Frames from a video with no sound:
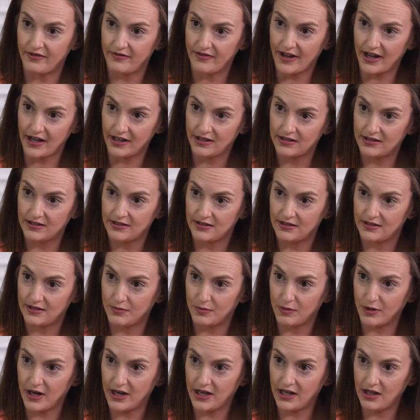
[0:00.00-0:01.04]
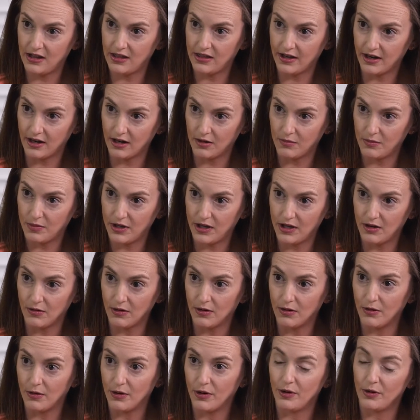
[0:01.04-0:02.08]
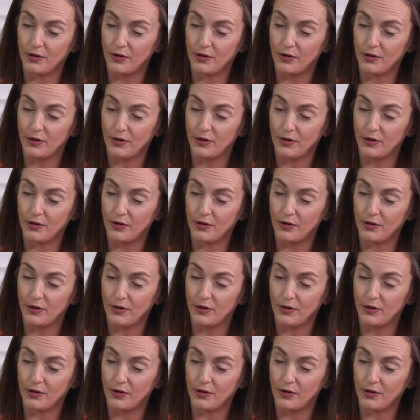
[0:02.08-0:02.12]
effects to brachytherapy or, or,